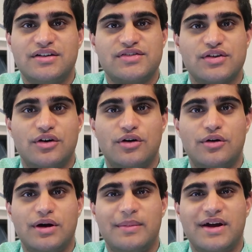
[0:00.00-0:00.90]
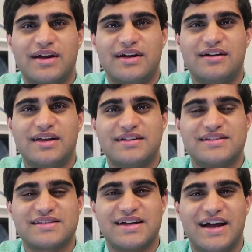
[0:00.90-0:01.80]
So American Airlines
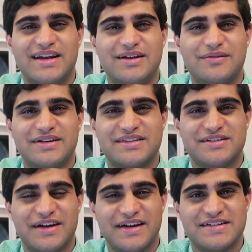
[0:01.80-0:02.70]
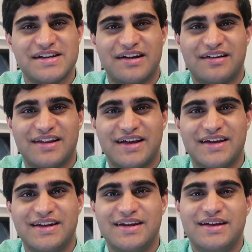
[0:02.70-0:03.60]
is kind of a strange
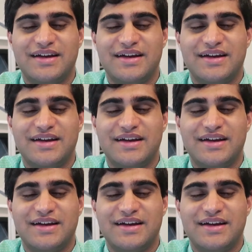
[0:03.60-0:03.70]
airline.